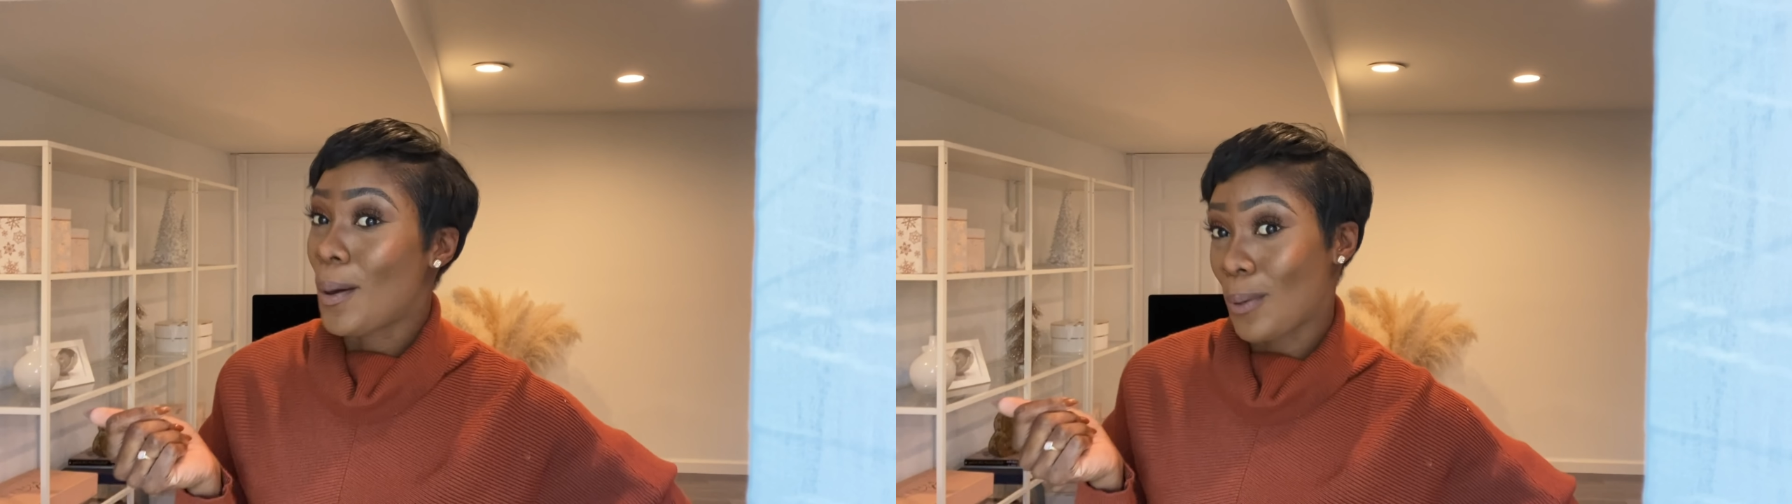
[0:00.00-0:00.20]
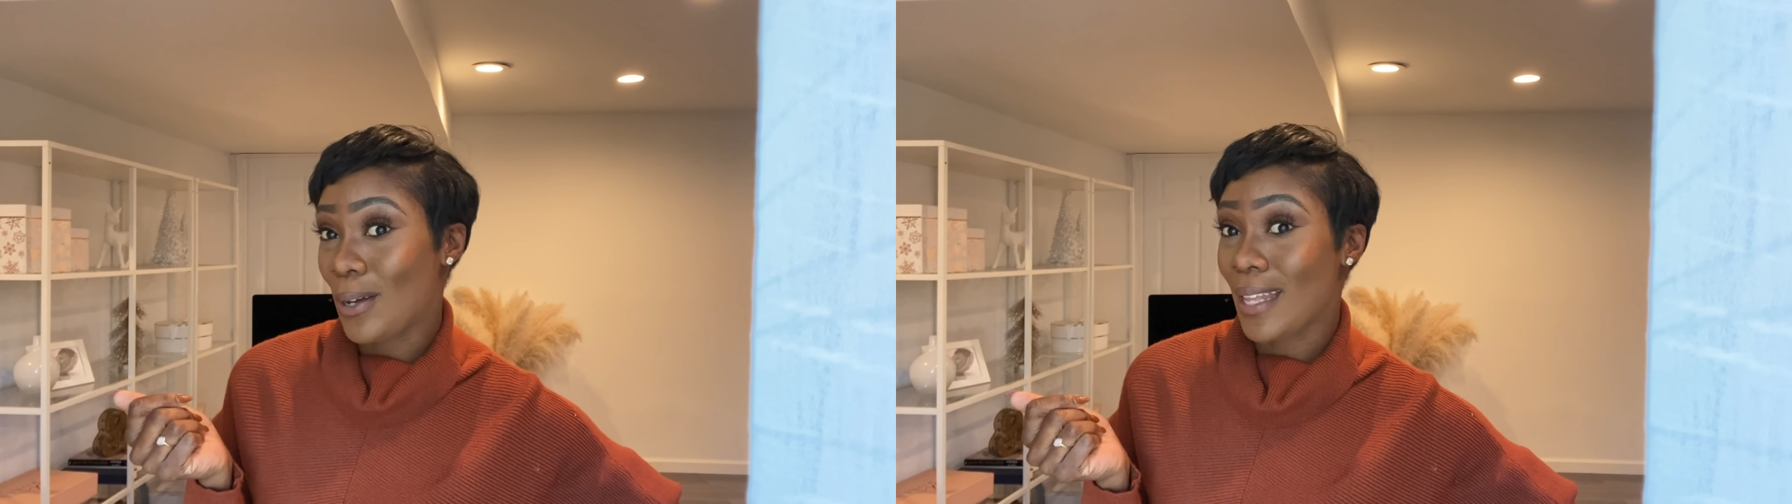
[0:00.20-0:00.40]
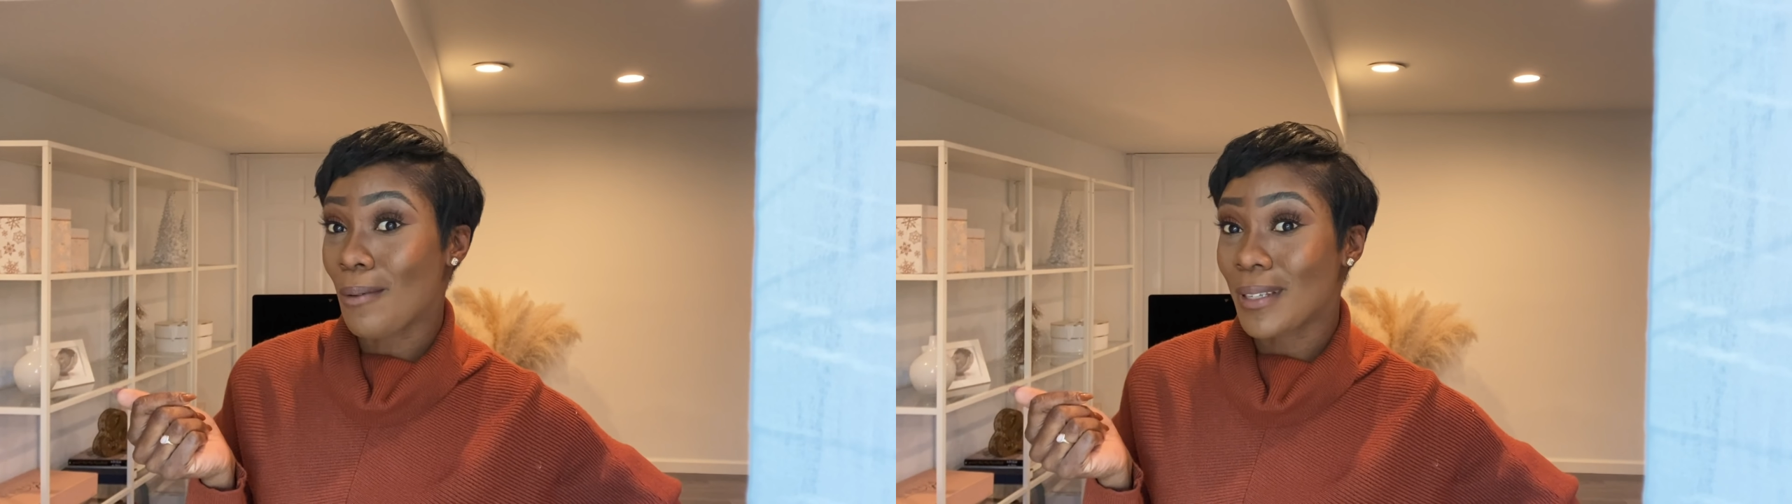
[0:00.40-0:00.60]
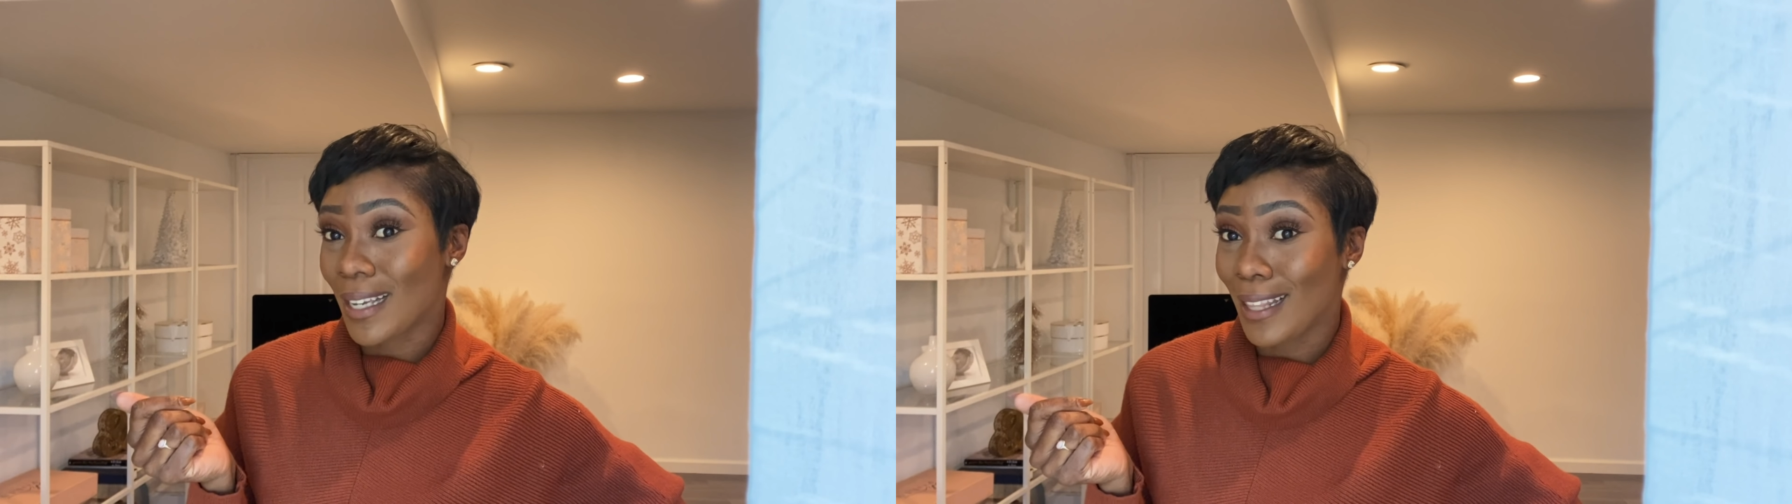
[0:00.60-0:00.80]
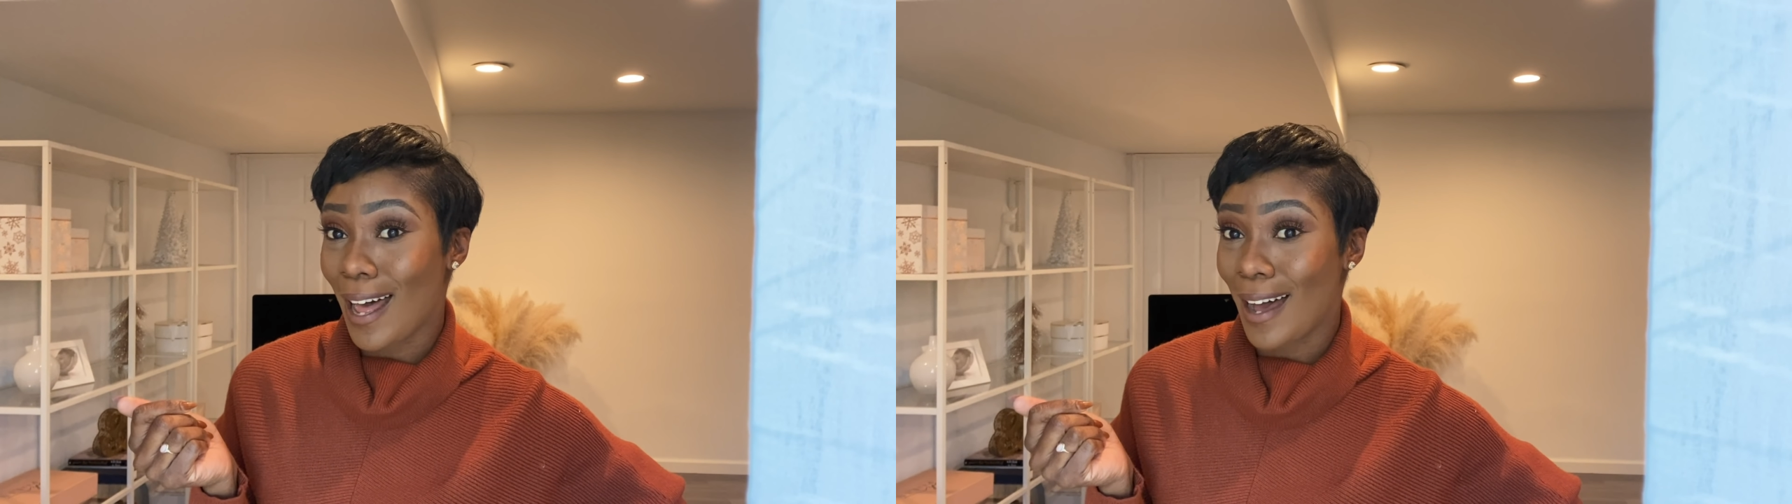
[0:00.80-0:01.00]
well, that was a
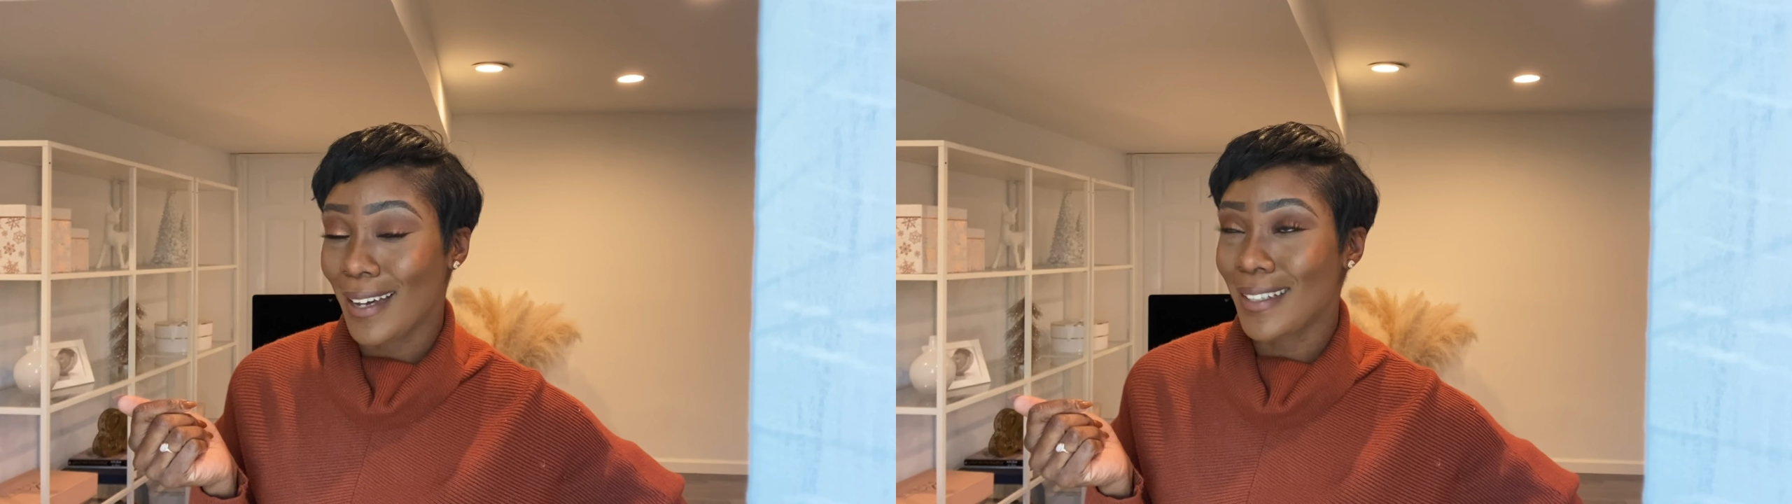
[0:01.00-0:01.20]
lie.